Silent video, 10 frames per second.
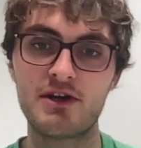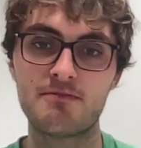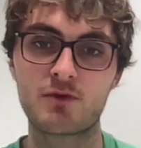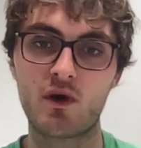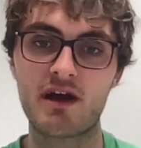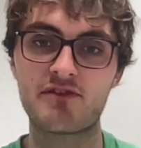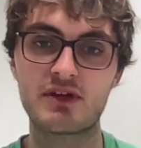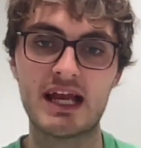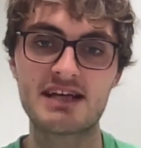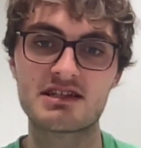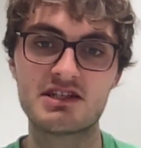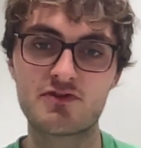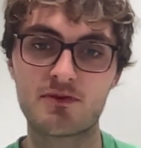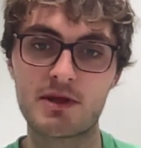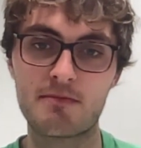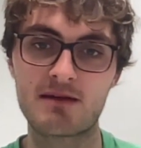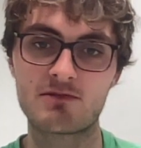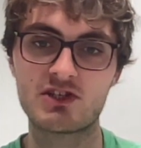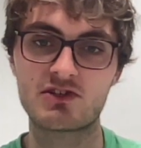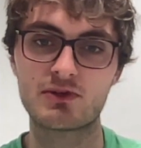home quite a few lessons from the
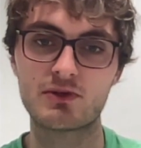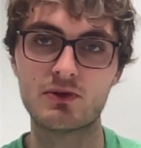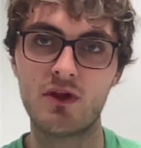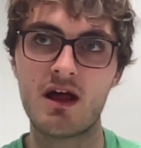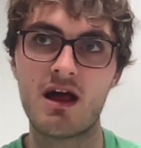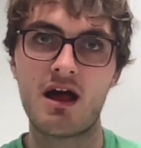BEPSII school.